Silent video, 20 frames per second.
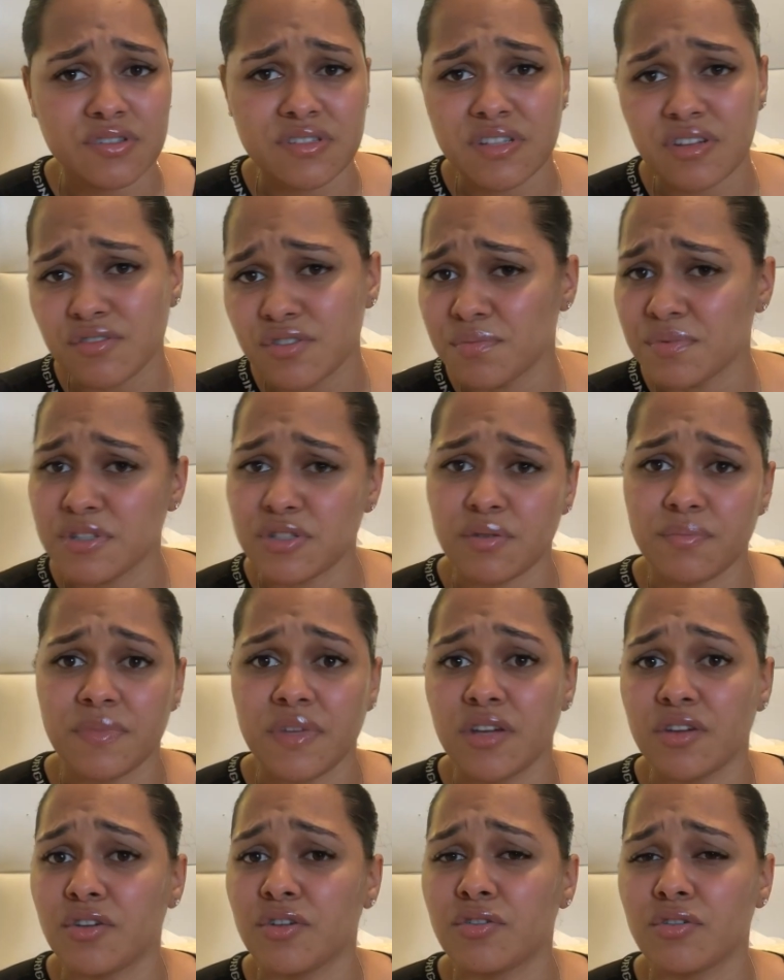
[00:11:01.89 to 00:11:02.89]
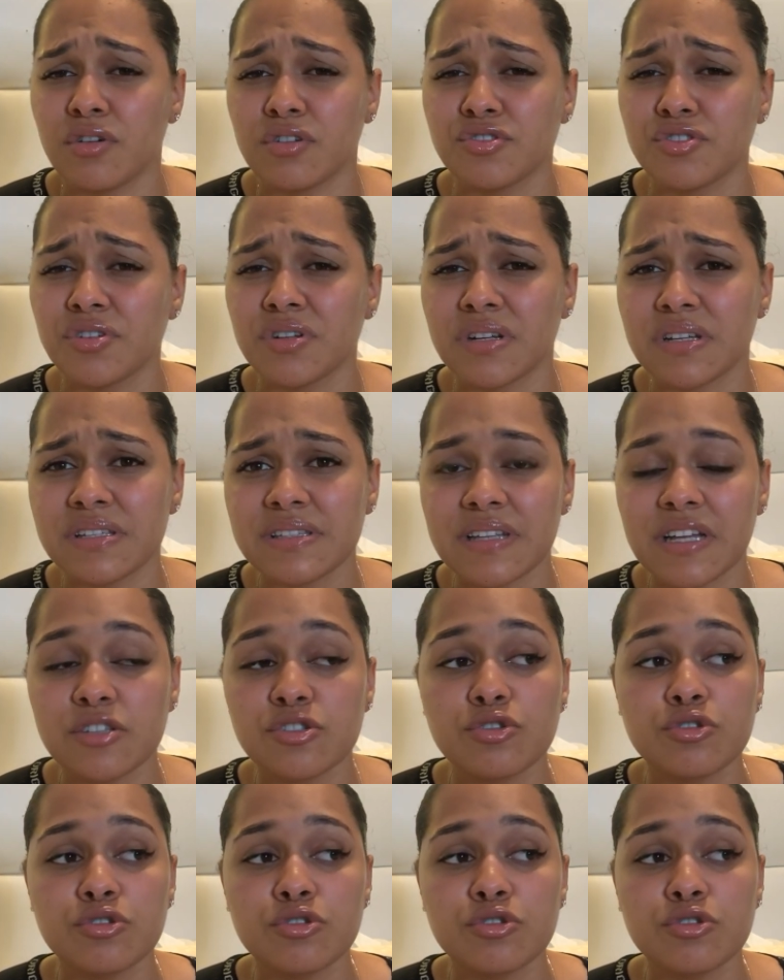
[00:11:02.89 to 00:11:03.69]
yourself to be something you're not. Do you understand?